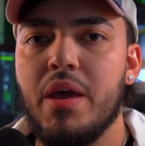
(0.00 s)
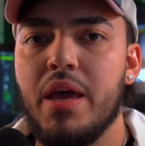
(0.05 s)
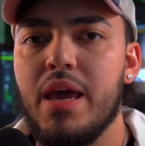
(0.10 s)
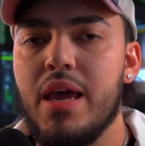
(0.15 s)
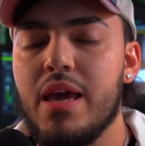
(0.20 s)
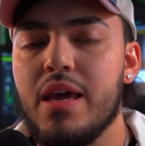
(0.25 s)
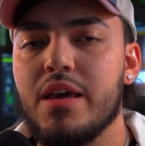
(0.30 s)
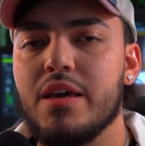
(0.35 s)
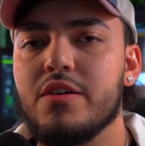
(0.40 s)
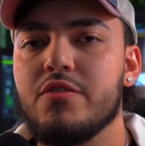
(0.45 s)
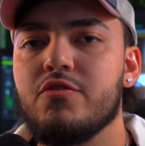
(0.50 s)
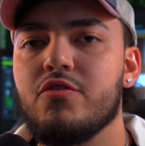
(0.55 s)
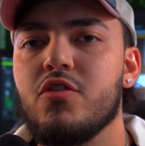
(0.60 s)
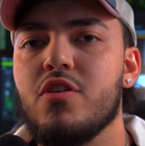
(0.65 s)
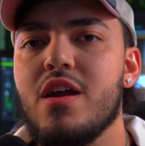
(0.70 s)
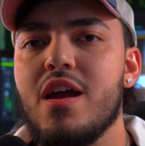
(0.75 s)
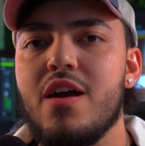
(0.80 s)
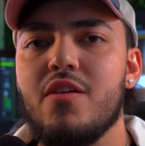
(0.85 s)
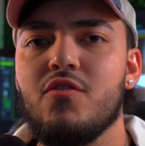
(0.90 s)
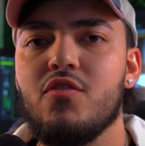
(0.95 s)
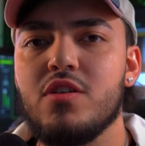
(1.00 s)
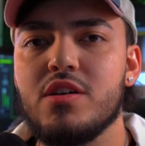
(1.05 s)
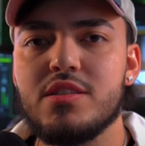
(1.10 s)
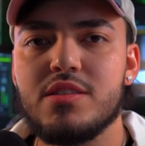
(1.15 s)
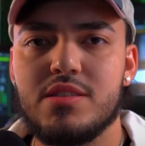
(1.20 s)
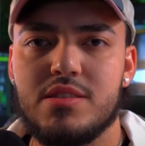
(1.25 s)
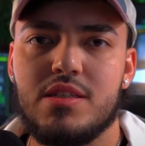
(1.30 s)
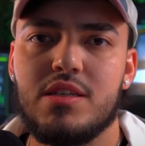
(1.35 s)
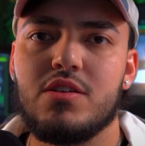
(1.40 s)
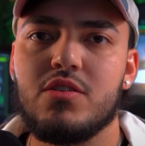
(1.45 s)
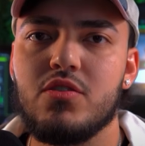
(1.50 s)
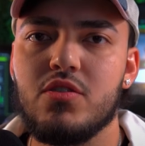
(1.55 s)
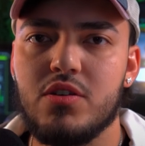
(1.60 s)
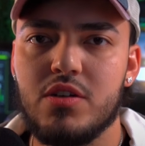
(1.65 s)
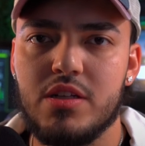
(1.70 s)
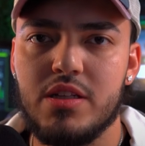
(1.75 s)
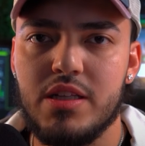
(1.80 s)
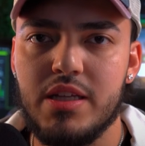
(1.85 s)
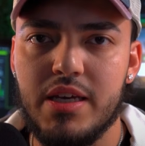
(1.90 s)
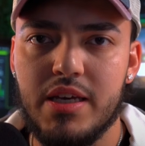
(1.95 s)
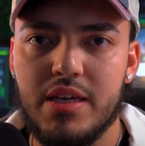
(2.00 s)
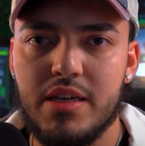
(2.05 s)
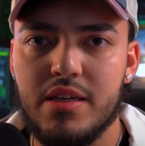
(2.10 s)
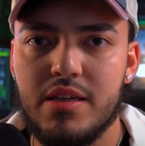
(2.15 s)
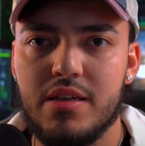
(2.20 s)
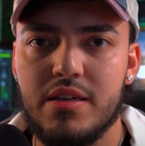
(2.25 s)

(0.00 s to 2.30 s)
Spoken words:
paying for every single click.